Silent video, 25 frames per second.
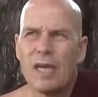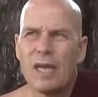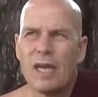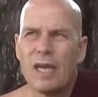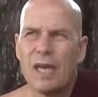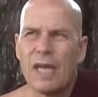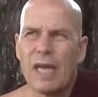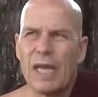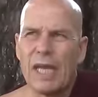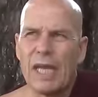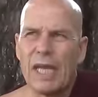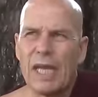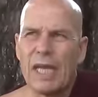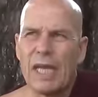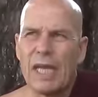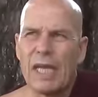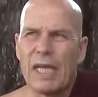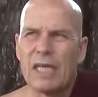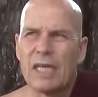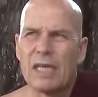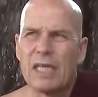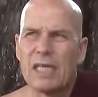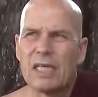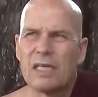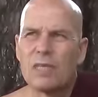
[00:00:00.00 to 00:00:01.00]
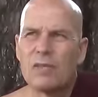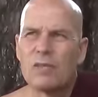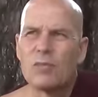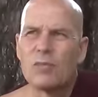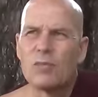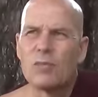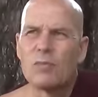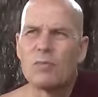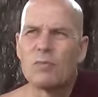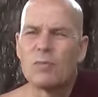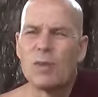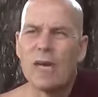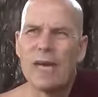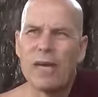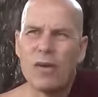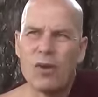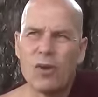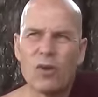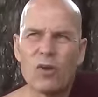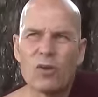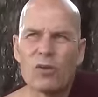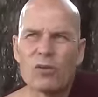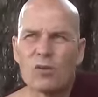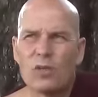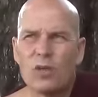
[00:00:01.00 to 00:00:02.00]
Uh, my
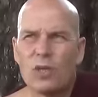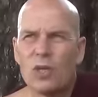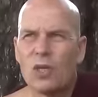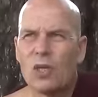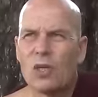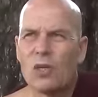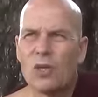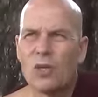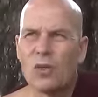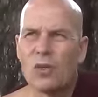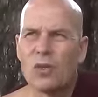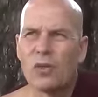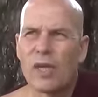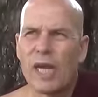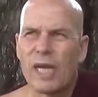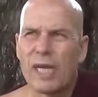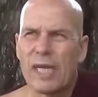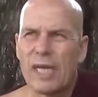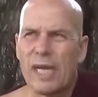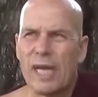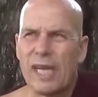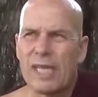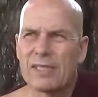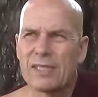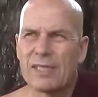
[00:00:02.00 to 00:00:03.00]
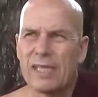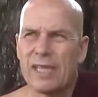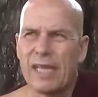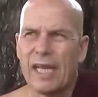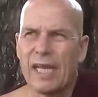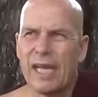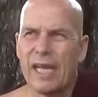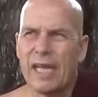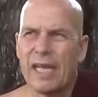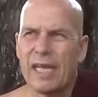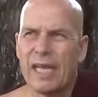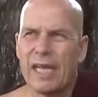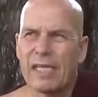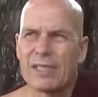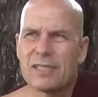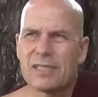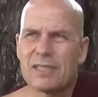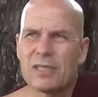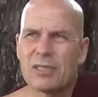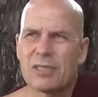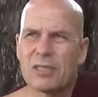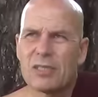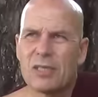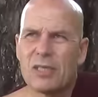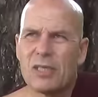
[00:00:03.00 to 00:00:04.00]
own look at it as, a,
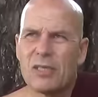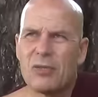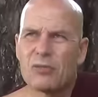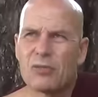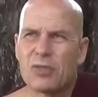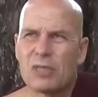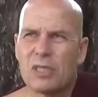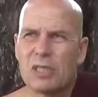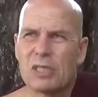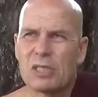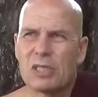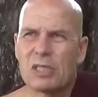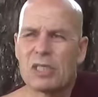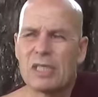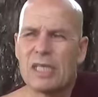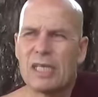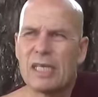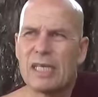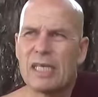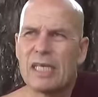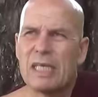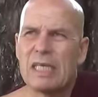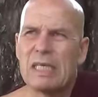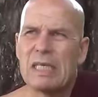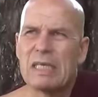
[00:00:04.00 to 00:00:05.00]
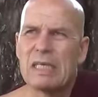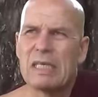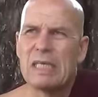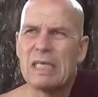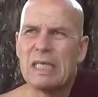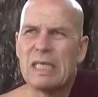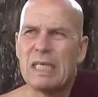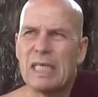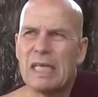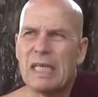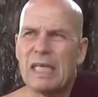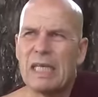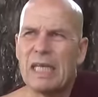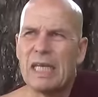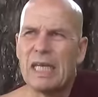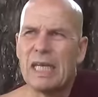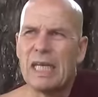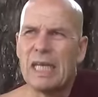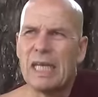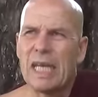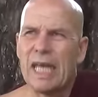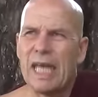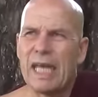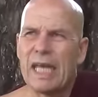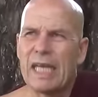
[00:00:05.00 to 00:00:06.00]
as euthanasia
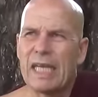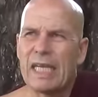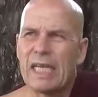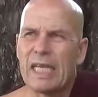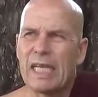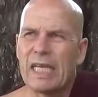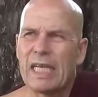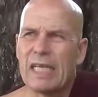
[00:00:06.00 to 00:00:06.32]
and